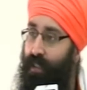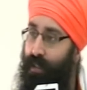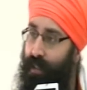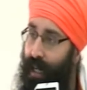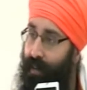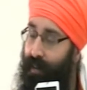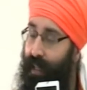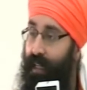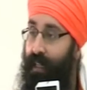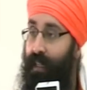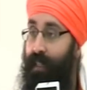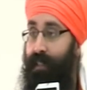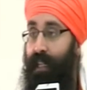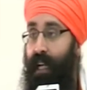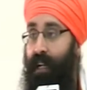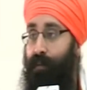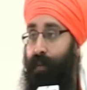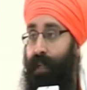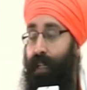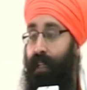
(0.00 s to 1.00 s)
should have that
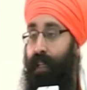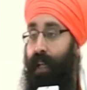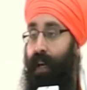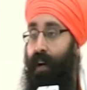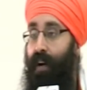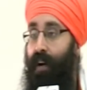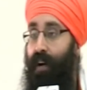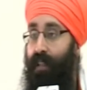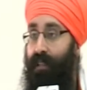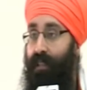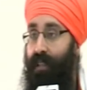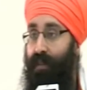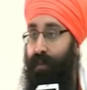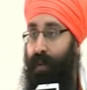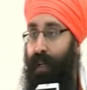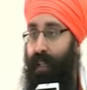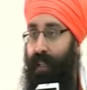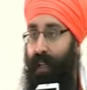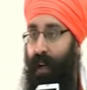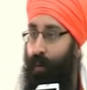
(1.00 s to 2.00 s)
contentment in their hearts
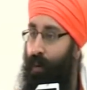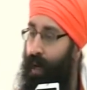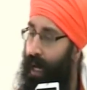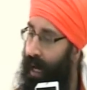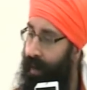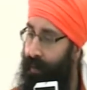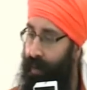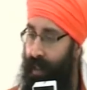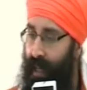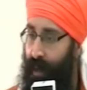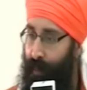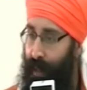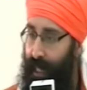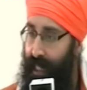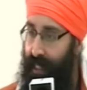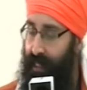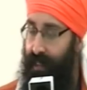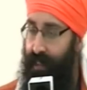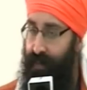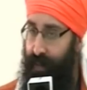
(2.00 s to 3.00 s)
as well, that whatever that
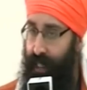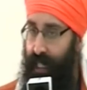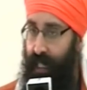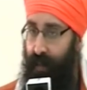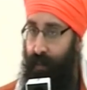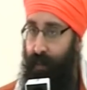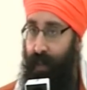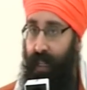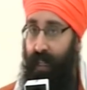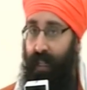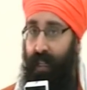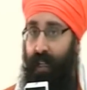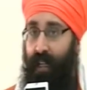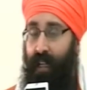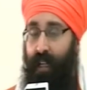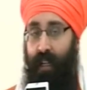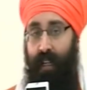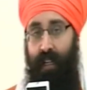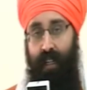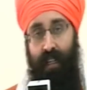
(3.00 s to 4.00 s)
person's feeding me
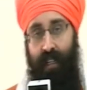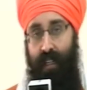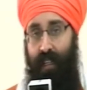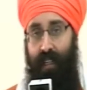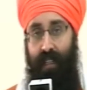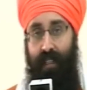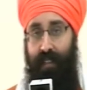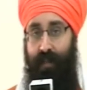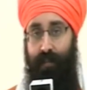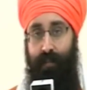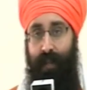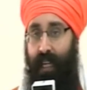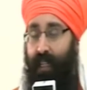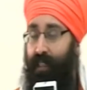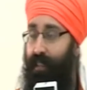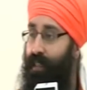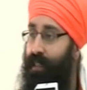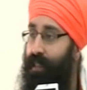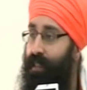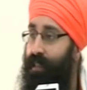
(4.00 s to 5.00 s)
is
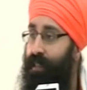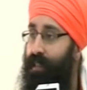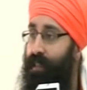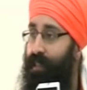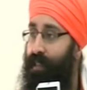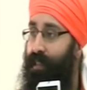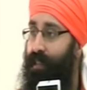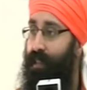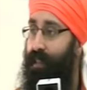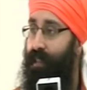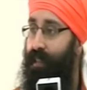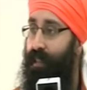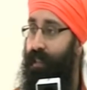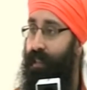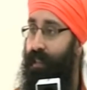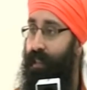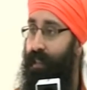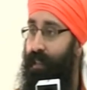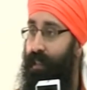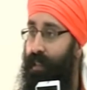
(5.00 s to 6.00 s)
amazing.
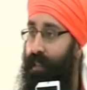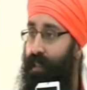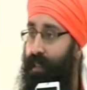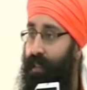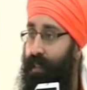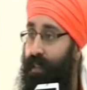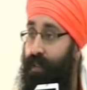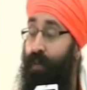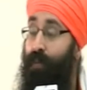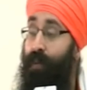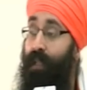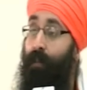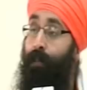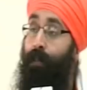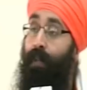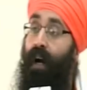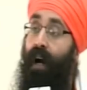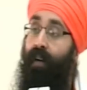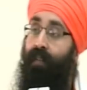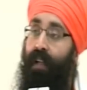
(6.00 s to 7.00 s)
It should be the
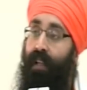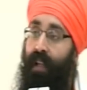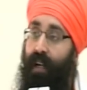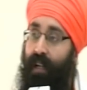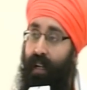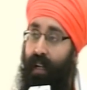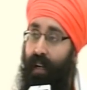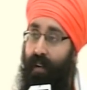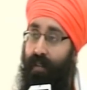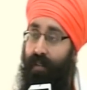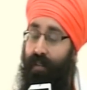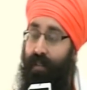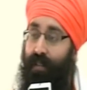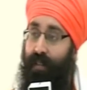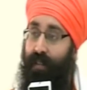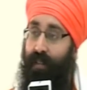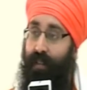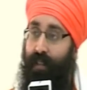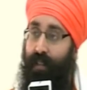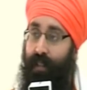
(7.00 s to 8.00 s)
bhavna that
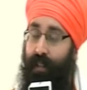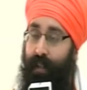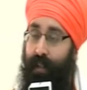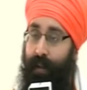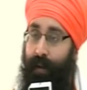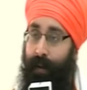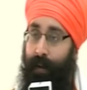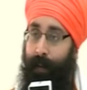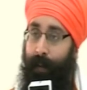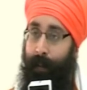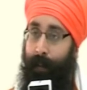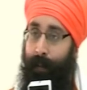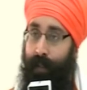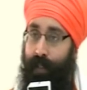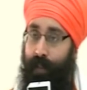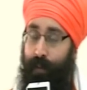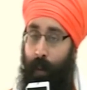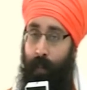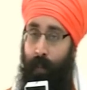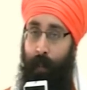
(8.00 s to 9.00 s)
counts.
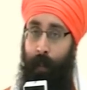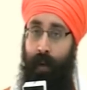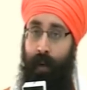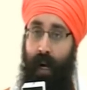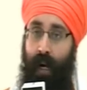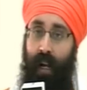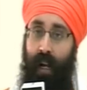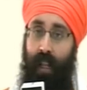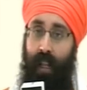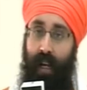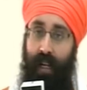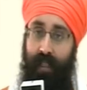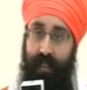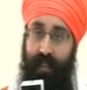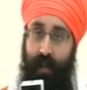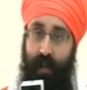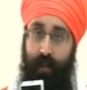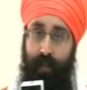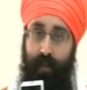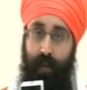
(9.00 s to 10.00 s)
So when we put
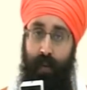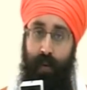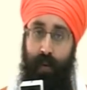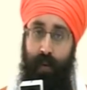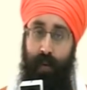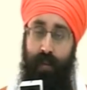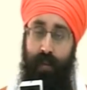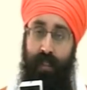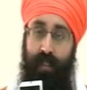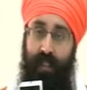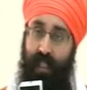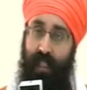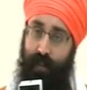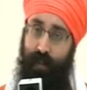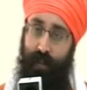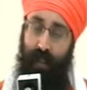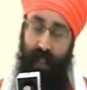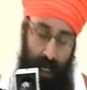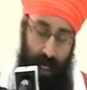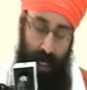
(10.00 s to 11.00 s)
ardas on before Guruji,
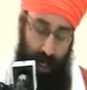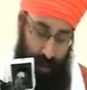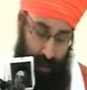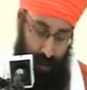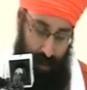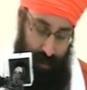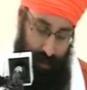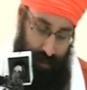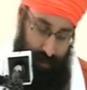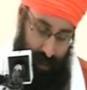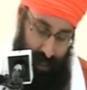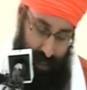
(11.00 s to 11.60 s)
there's countless